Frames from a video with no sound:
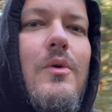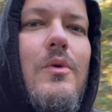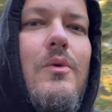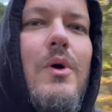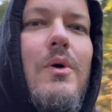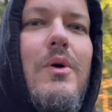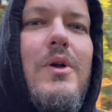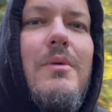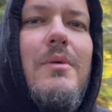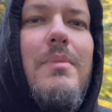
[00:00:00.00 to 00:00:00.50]

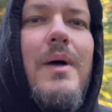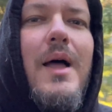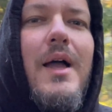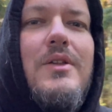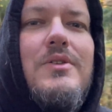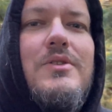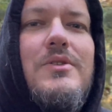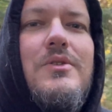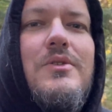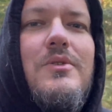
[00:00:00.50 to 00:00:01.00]
Welcome back
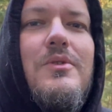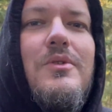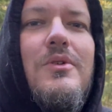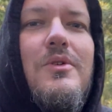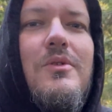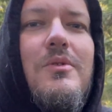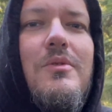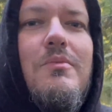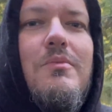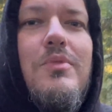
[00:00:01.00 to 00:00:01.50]
to
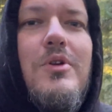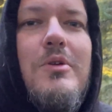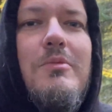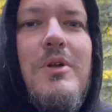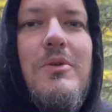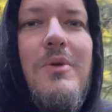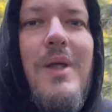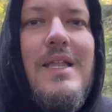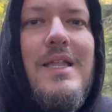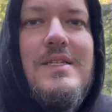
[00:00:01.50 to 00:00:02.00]

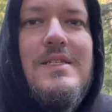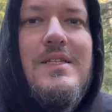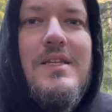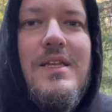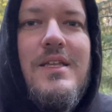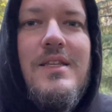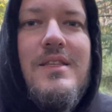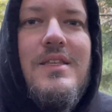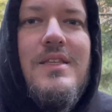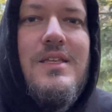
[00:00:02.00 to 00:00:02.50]
Boomer Ranting
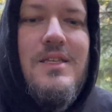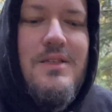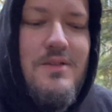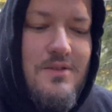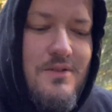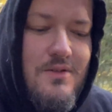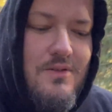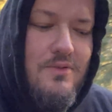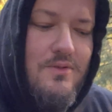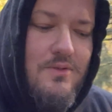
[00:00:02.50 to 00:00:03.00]
in the
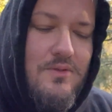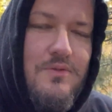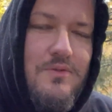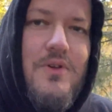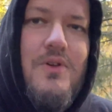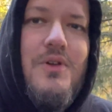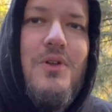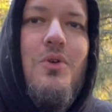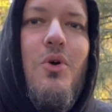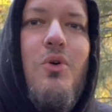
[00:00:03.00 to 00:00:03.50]

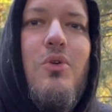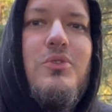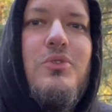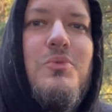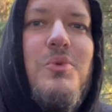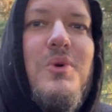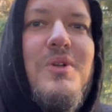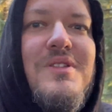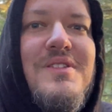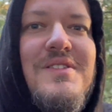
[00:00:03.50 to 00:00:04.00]
very cold
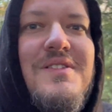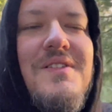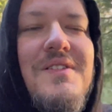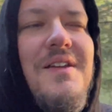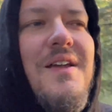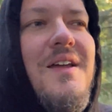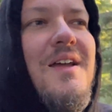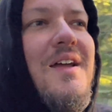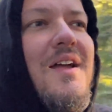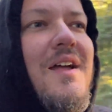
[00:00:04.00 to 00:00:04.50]
woods.
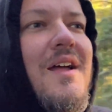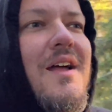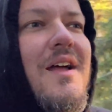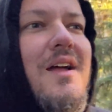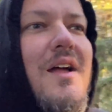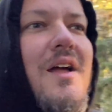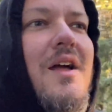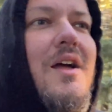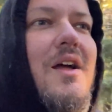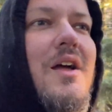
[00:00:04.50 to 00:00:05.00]

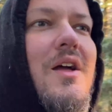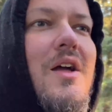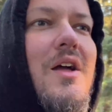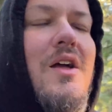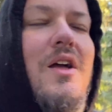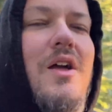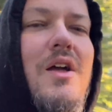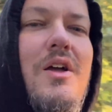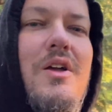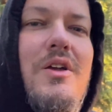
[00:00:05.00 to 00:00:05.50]

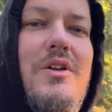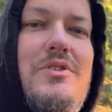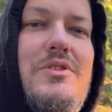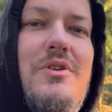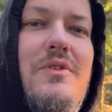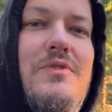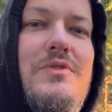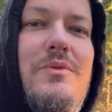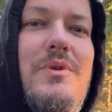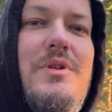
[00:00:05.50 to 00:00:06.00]

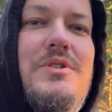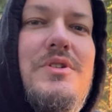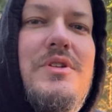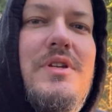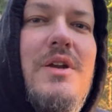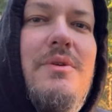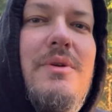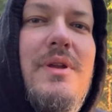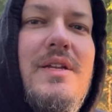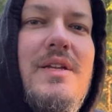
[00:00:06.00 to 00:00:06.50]
Software
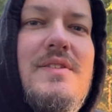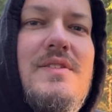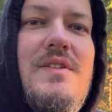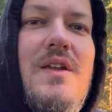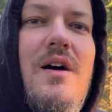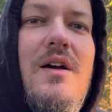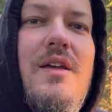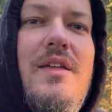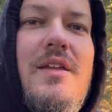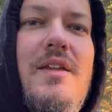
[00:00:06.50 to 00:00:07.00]
engineering is
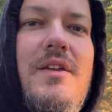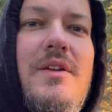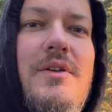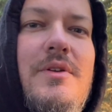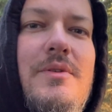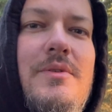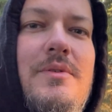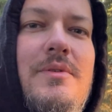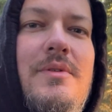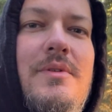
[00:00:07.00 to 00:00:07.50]
dying,
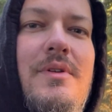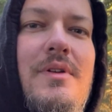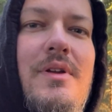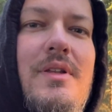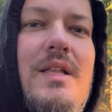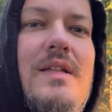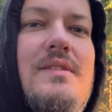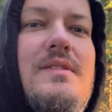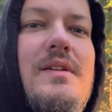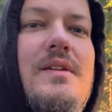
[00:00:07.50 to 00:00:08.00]

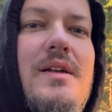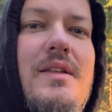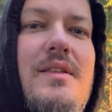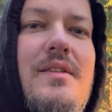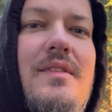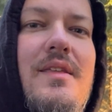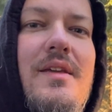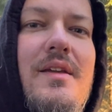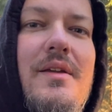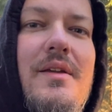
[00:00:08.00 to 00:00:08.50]
and that's a good
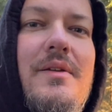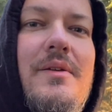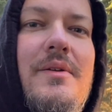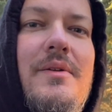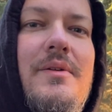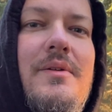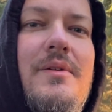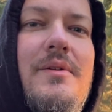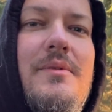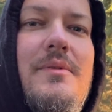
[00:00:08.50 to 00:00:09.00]
thing.
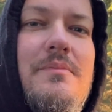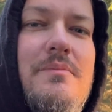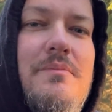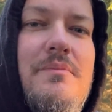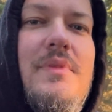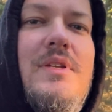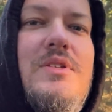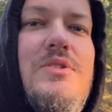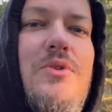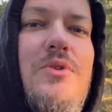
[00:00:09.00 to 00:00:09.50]

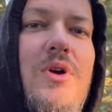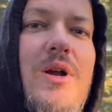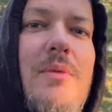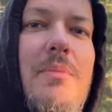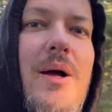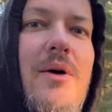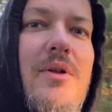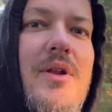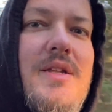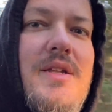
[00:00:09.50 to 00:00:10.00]
Let's talk
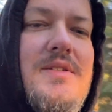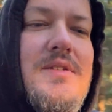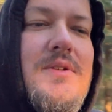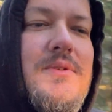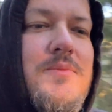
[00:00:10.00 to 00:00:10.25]
about it.